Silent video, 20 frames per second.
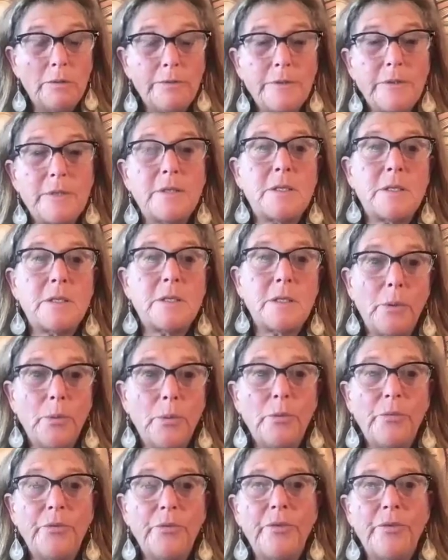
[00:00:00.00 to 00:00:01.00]
So
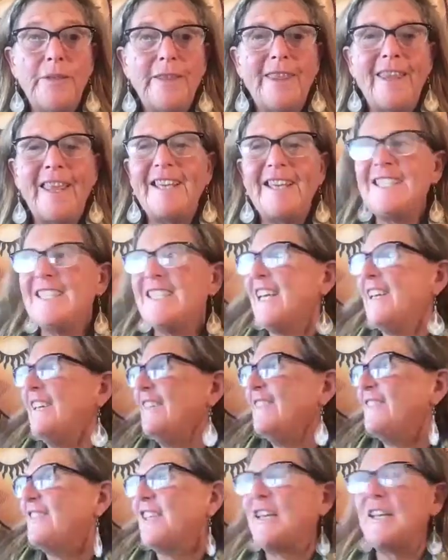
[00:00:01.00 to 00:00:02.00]
that
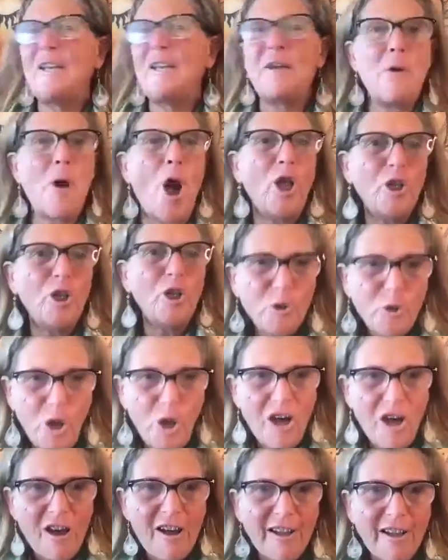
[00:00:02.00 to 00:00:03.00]
sounds like a
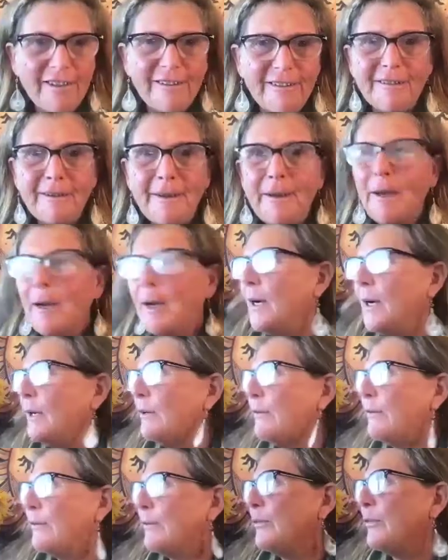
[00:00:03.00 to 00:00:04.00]
lot
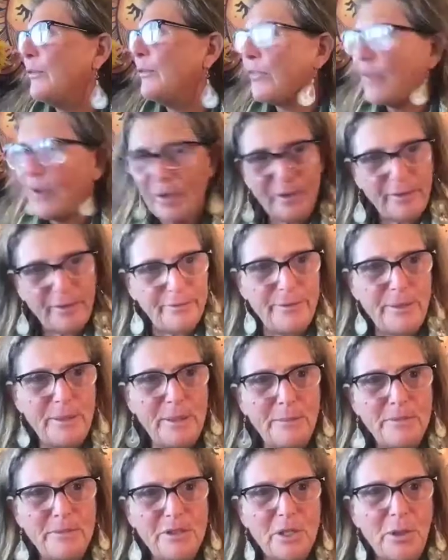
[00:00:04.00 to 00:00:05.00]
of stuff. And
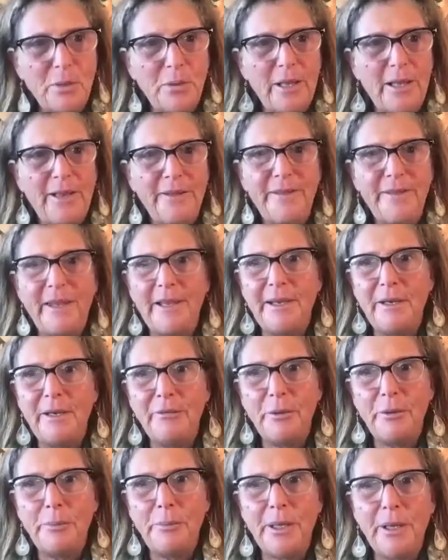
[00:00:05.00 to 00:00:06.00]
I'm so glad that
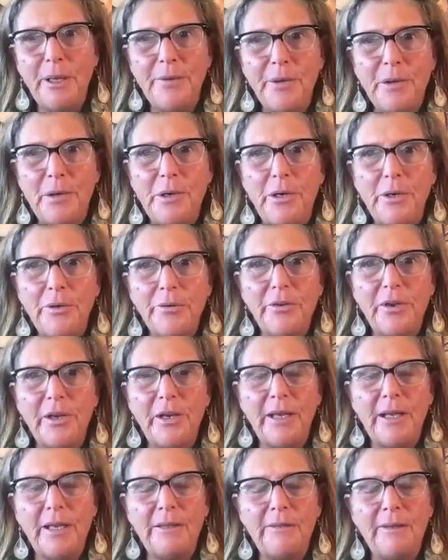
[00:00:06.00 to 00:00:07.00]
everybody on the call is going
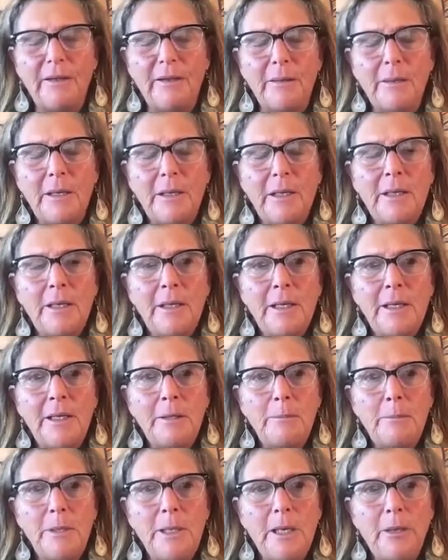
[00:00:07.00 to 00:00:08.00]
to have to
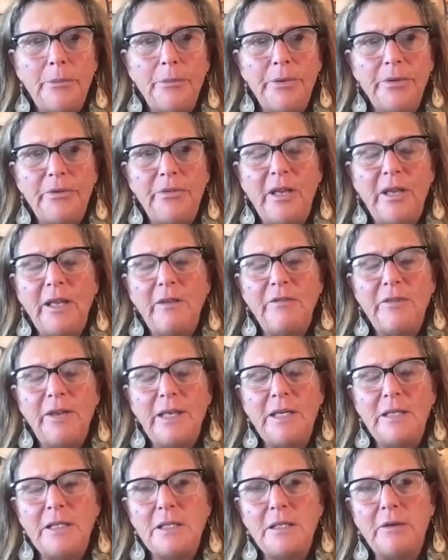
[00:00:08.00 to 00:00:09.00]
be able to take
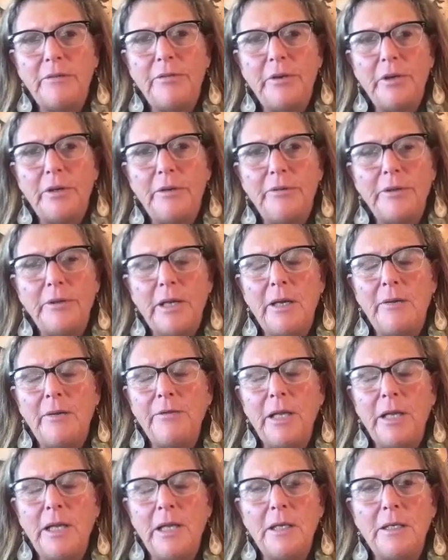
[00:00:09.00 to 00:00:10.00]
advantage of
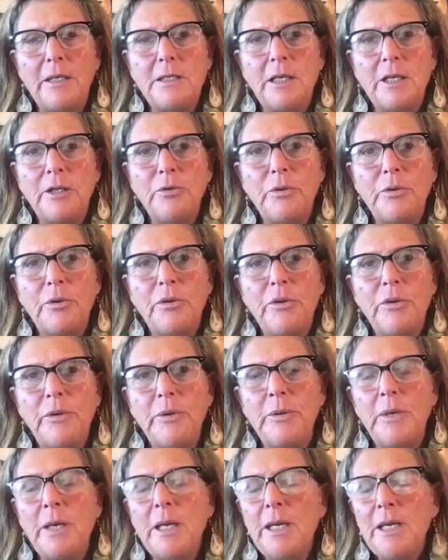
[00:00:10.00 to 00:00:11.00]
getting in touch with
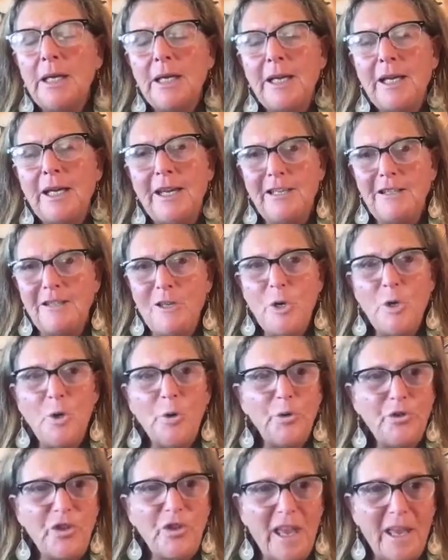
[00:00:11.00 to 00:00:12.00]
you. And,
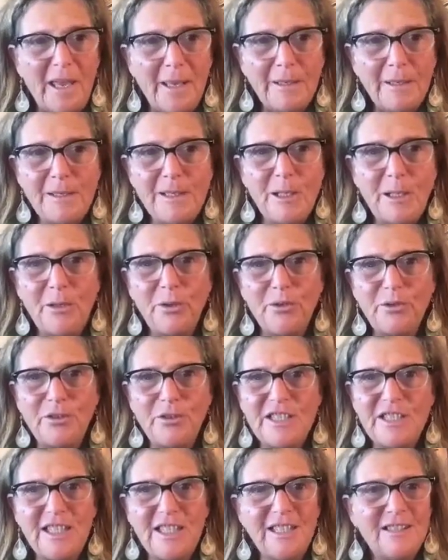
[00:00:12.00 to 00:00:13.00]
to add to your
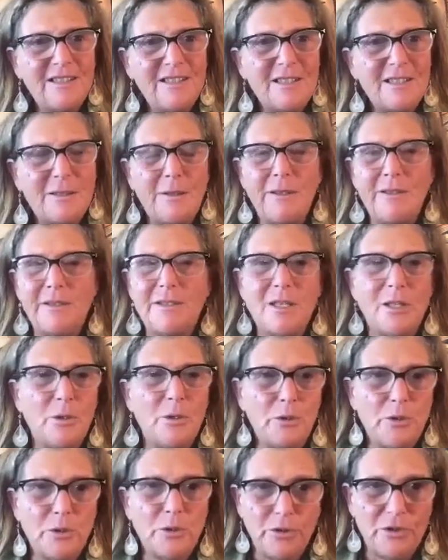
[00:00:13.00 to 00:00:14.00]
6, because
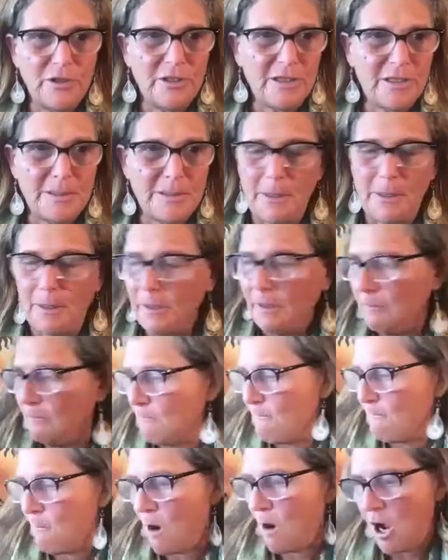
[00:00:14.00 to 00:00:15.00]
those are just like,
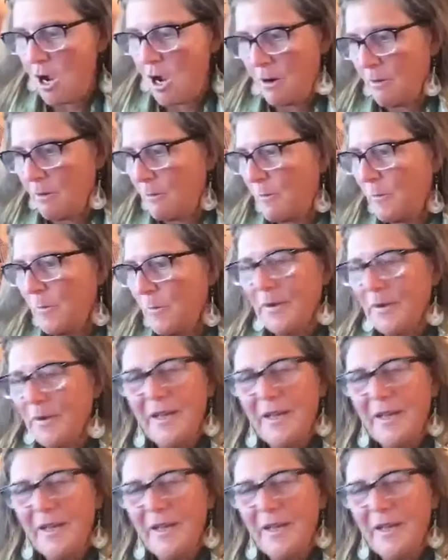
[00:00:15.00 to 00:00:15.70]
wow,